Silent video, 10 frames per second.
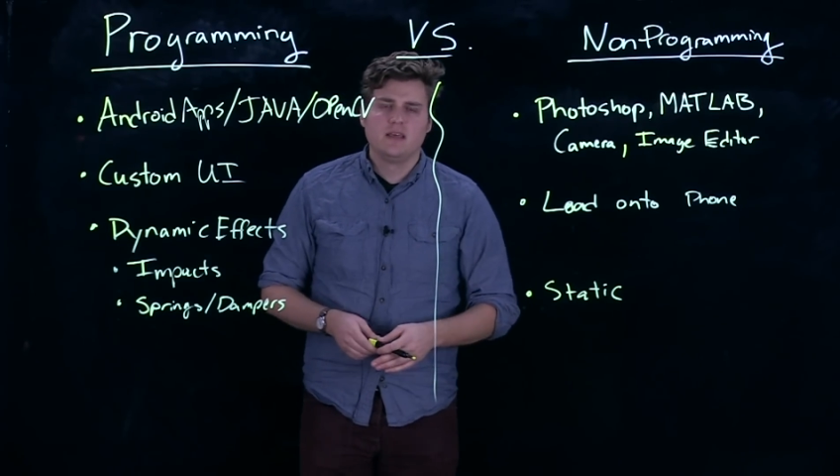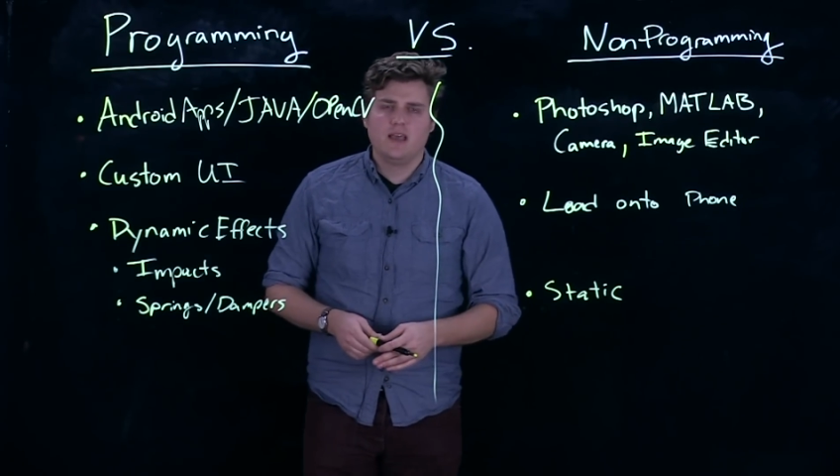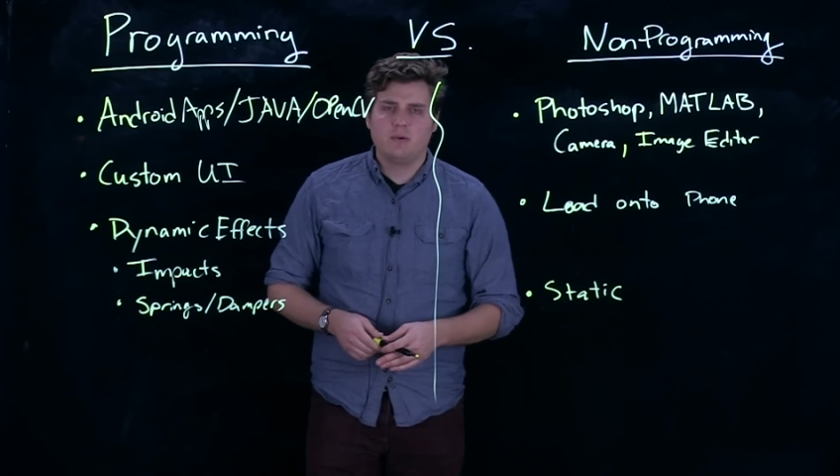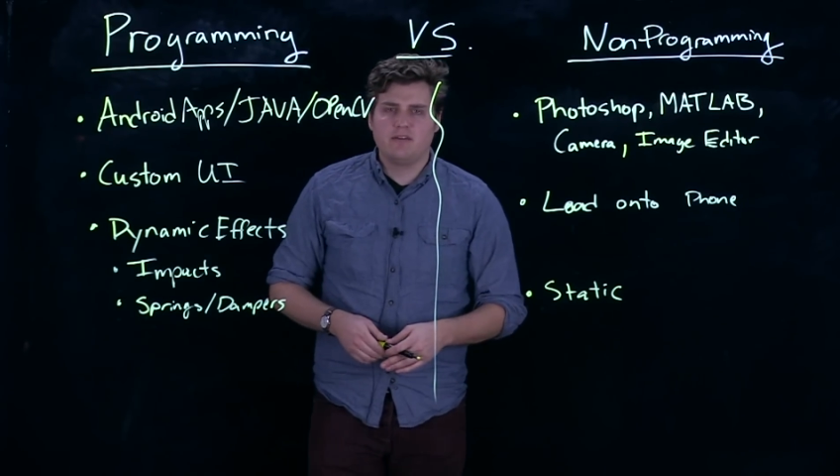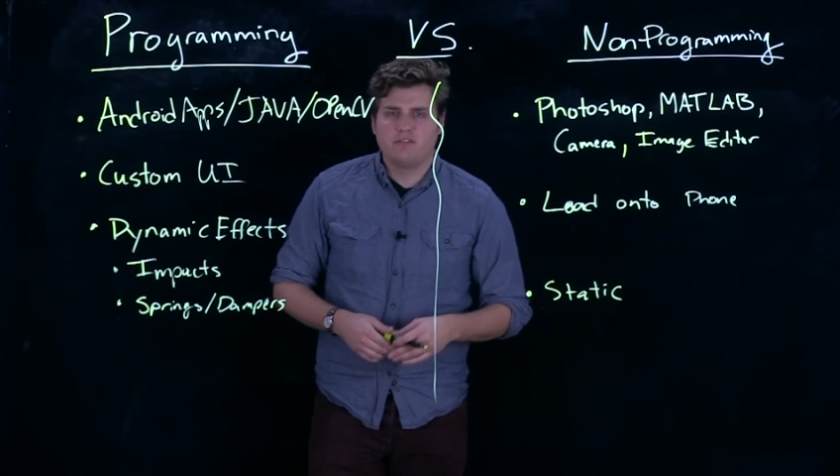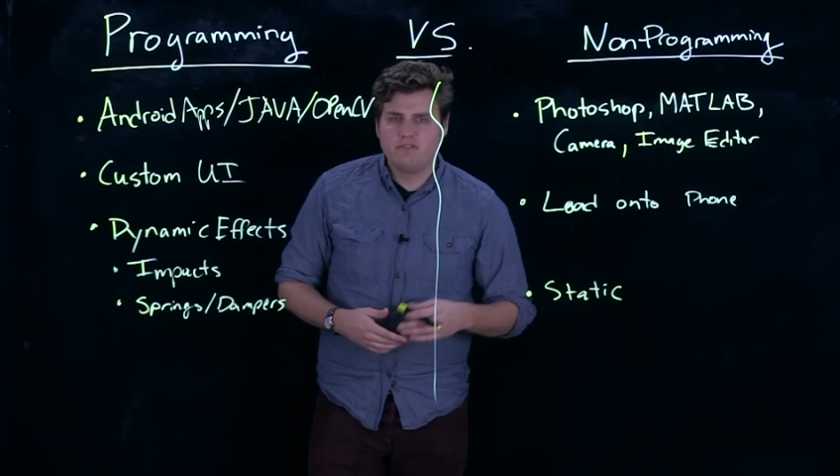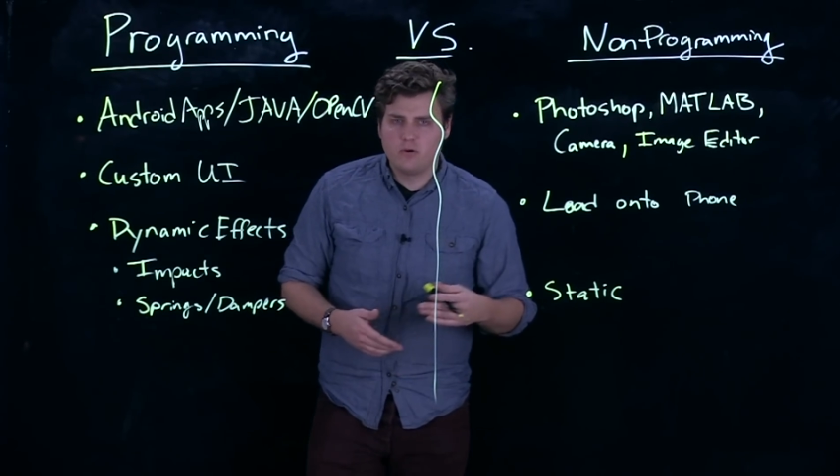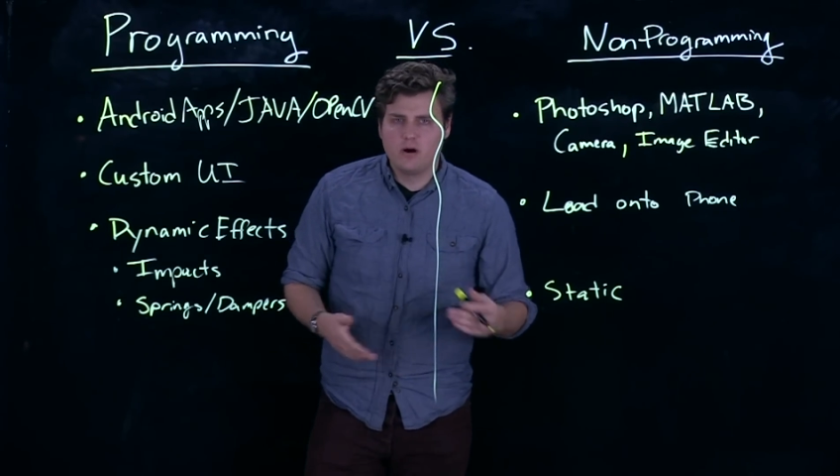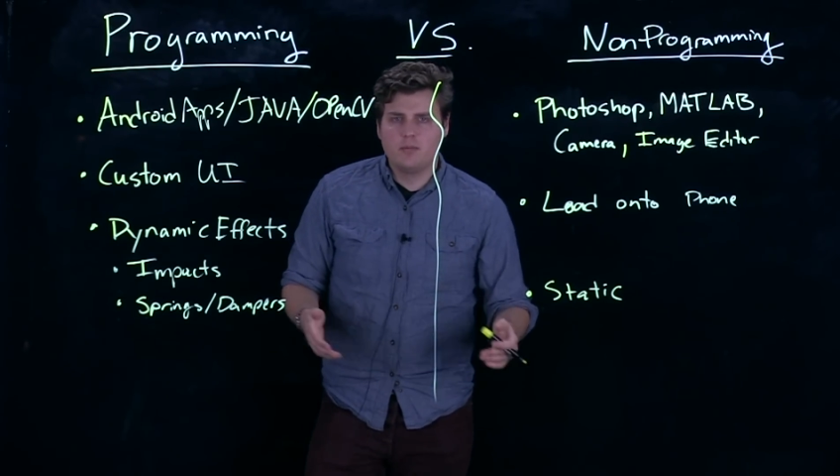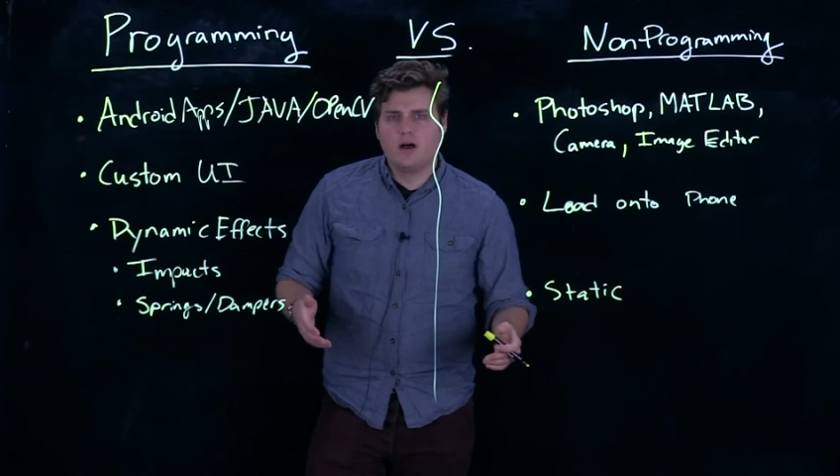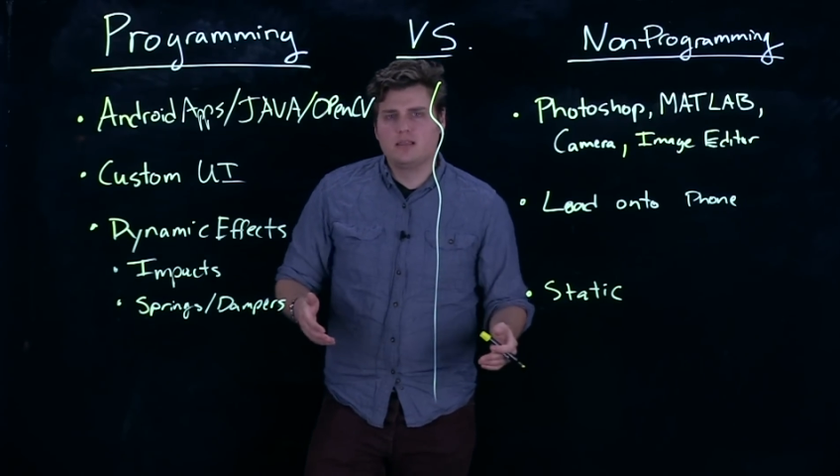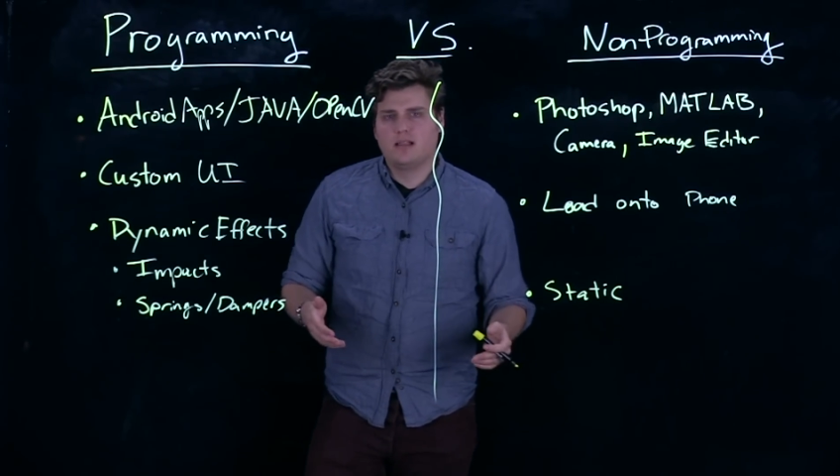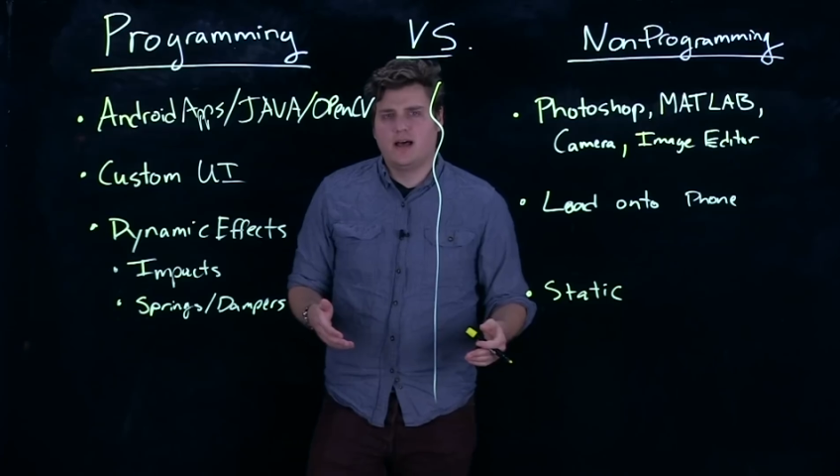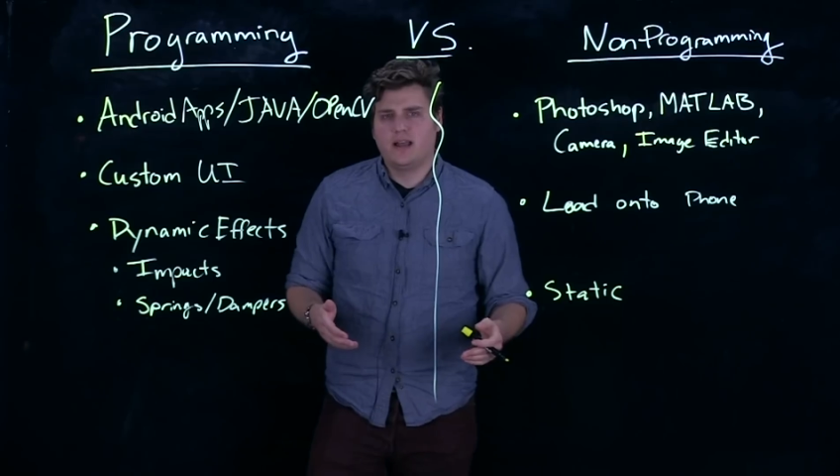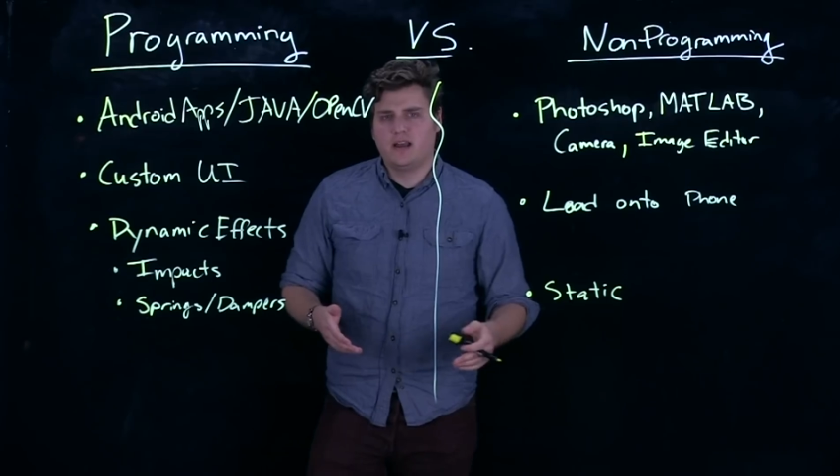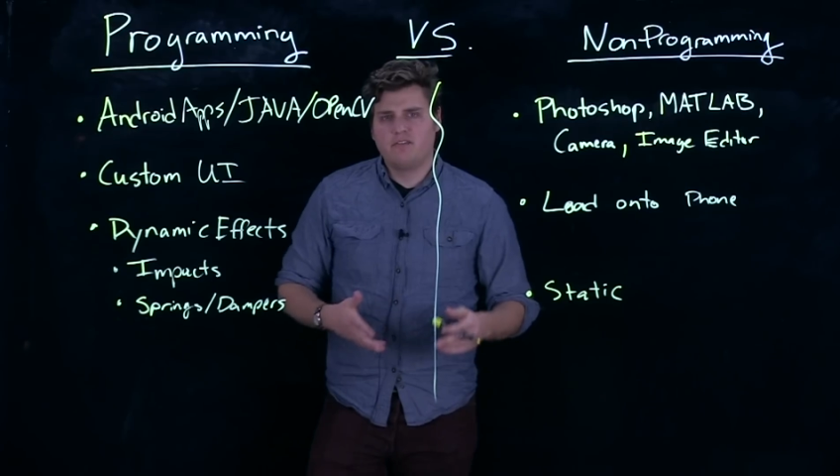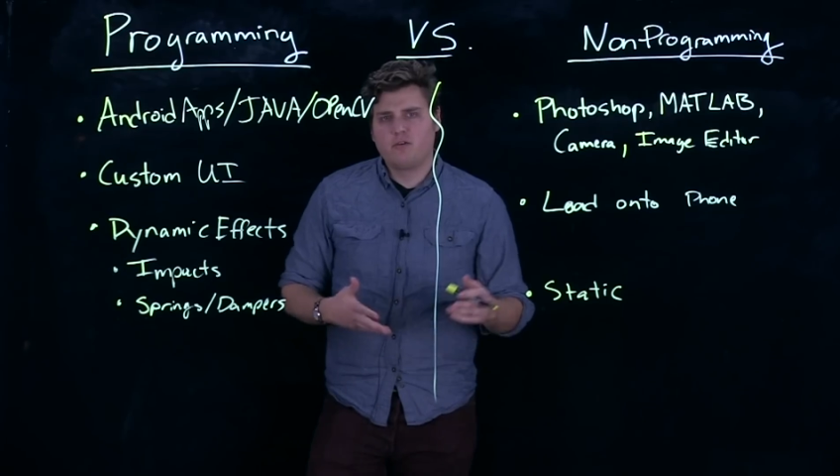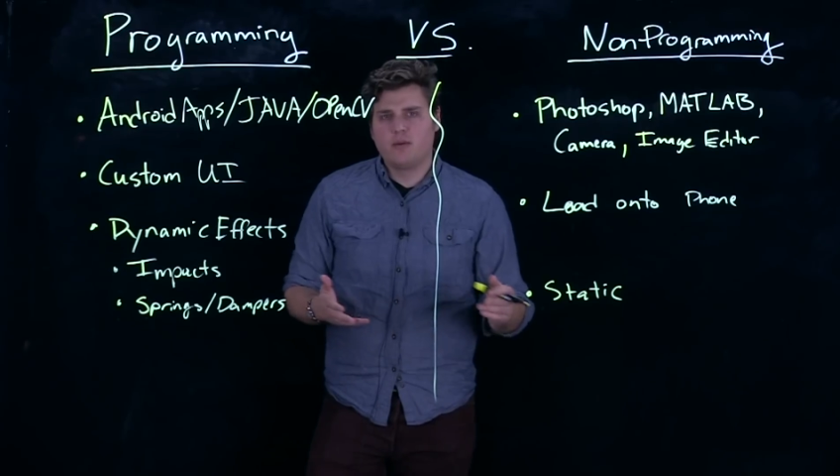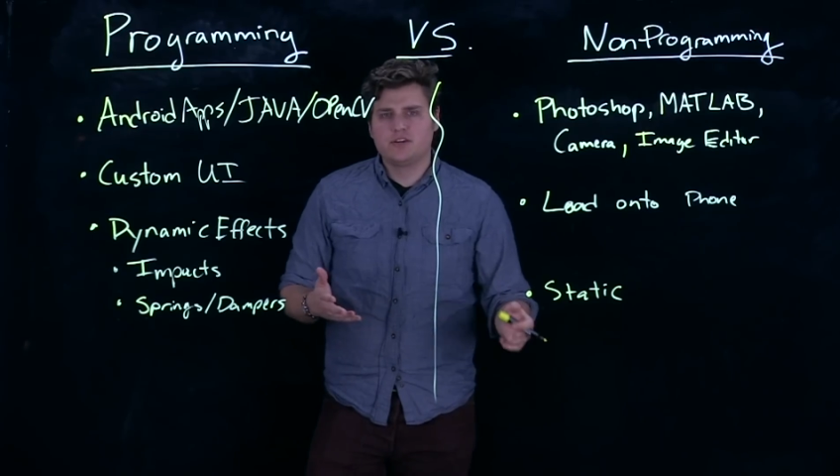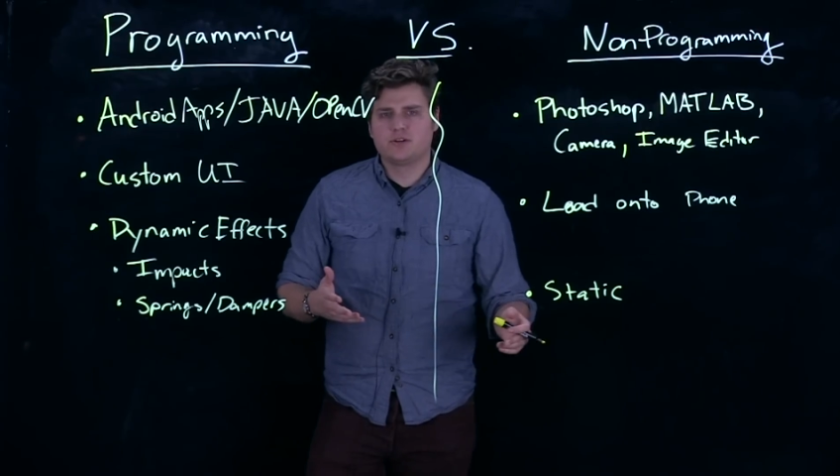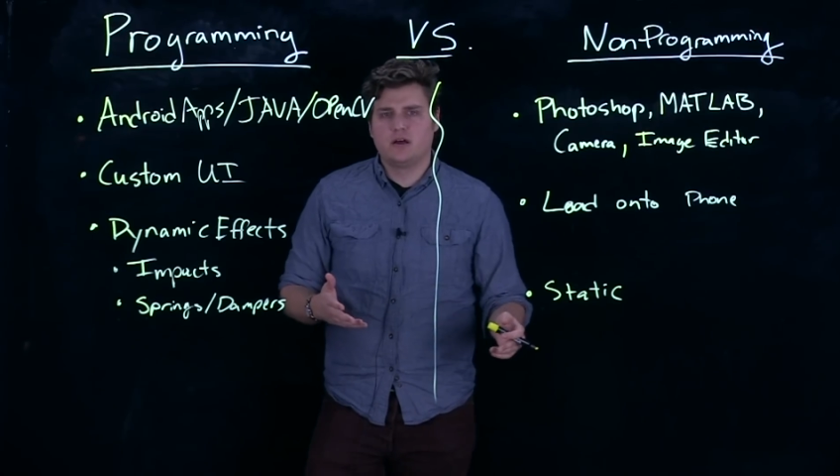and we have a forum online and information